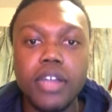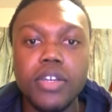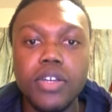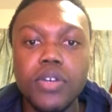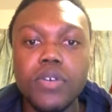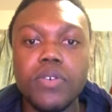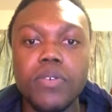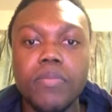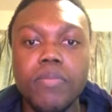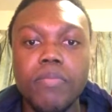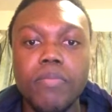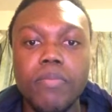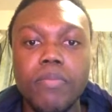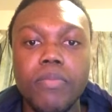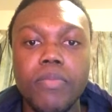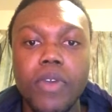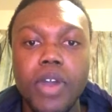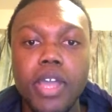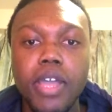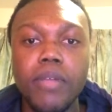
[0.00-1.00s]
to do,
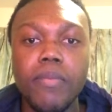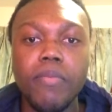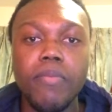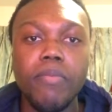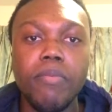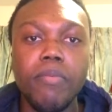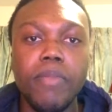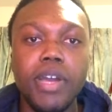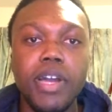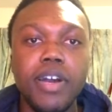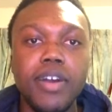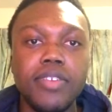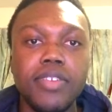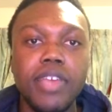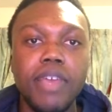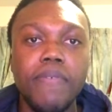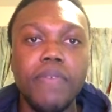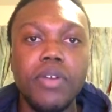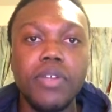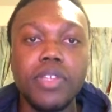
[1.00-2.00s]
right? Because
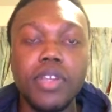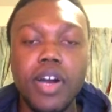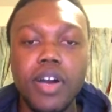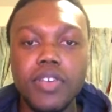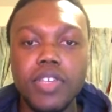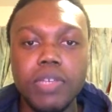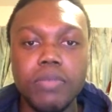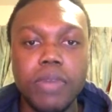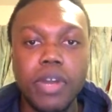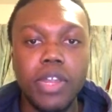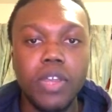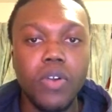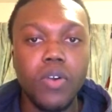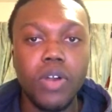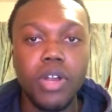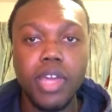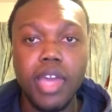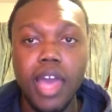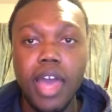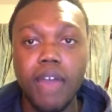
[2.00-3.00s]
if you tell someone you
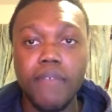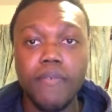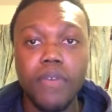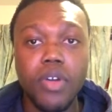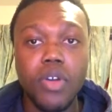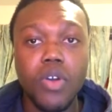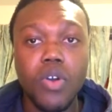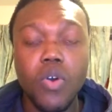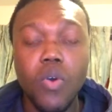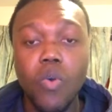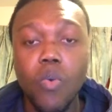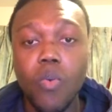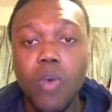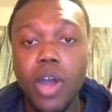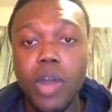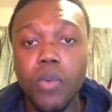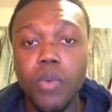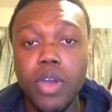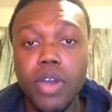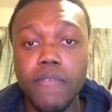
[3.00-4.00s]
only have
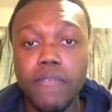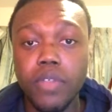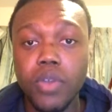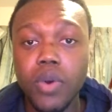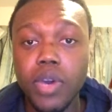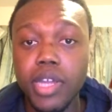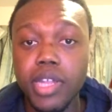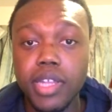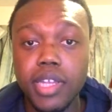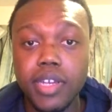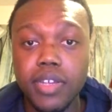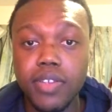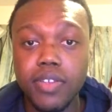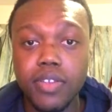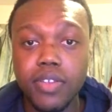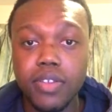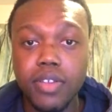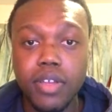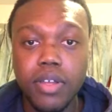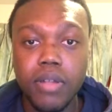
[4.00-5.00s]
one way of doing
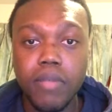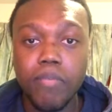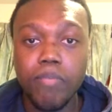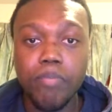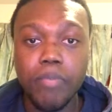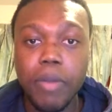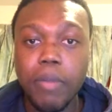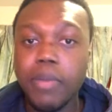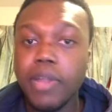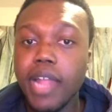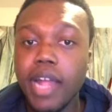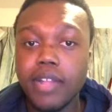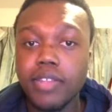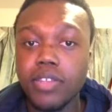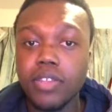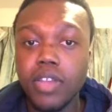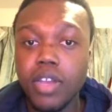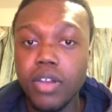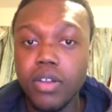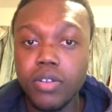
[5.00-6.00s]
this, maybe
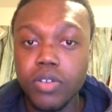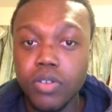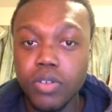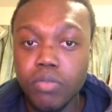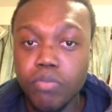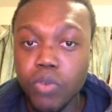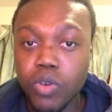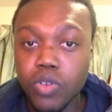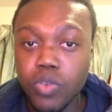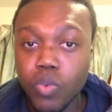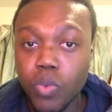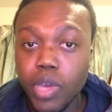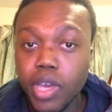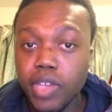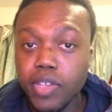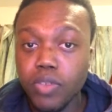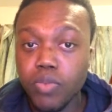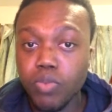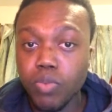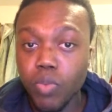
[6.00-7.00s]
that's their most
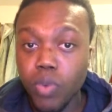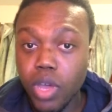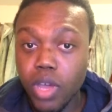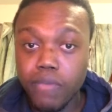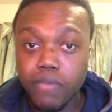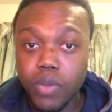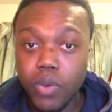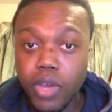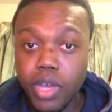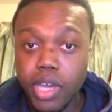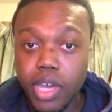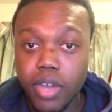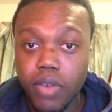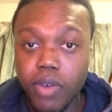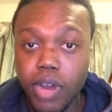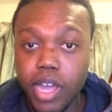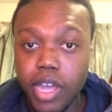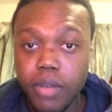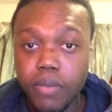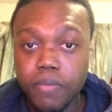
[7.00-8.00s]
weakest way of doing it,
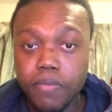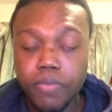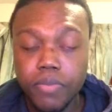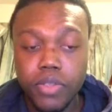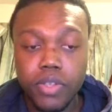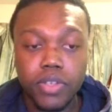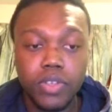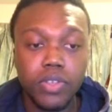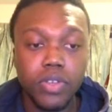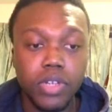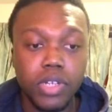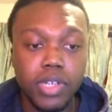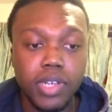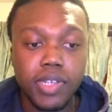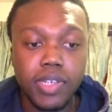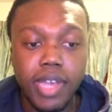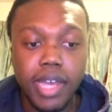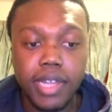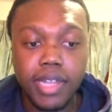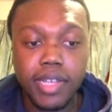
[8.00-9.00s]
right? So
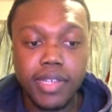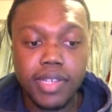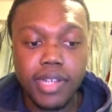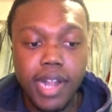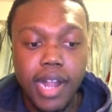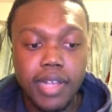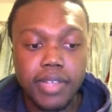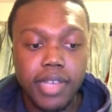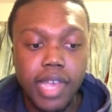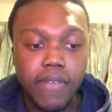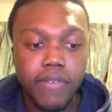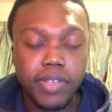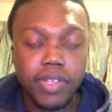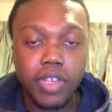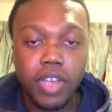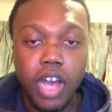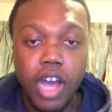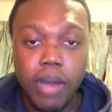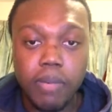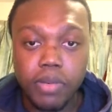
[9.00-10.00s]
just like this class gave us
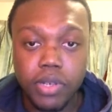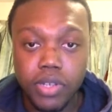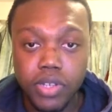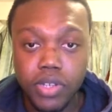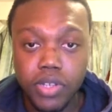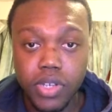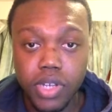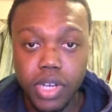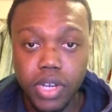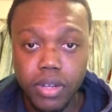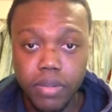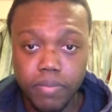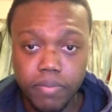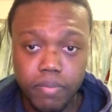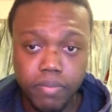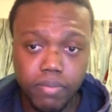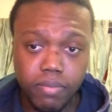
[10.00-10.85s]
the option to